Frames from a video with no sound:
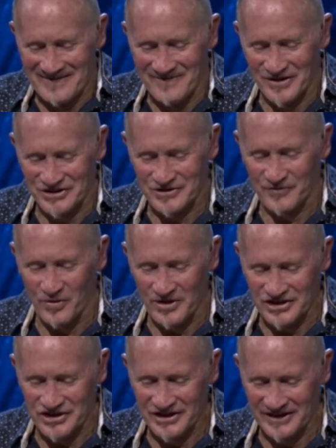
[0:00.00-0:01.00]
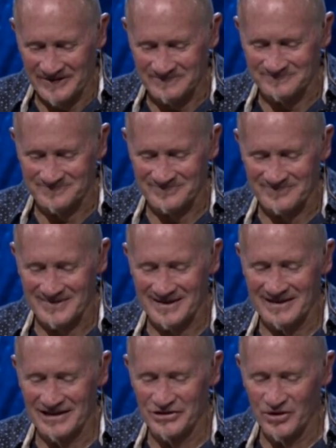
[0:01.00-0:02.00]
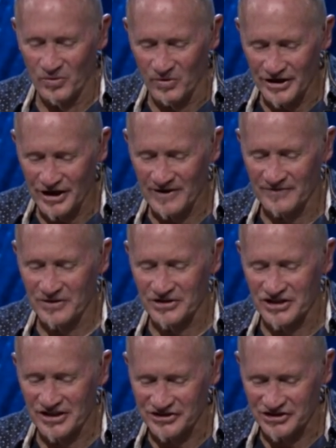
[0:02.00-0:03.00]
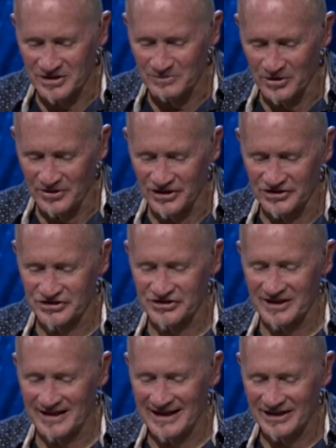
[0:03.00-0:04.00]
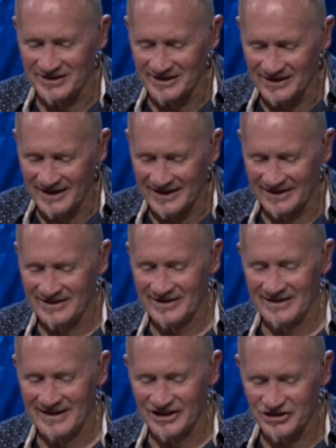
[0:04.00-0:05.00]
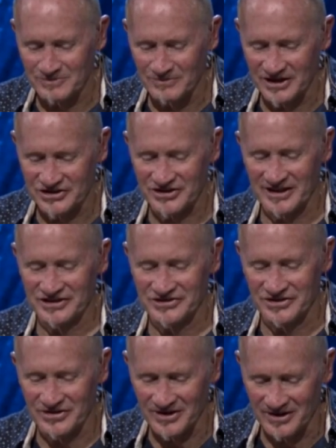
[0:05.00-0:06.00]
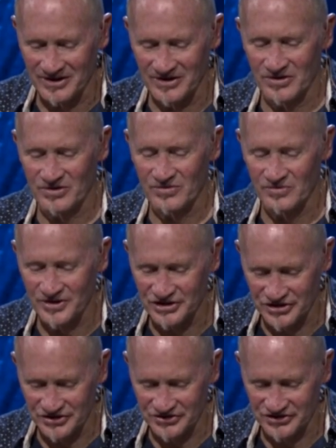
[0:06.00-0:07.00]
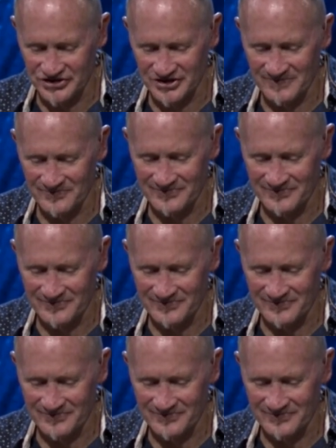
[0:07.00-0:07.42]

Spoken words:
Verse 14, in the way of your testimonies, I delight as much as in all riches.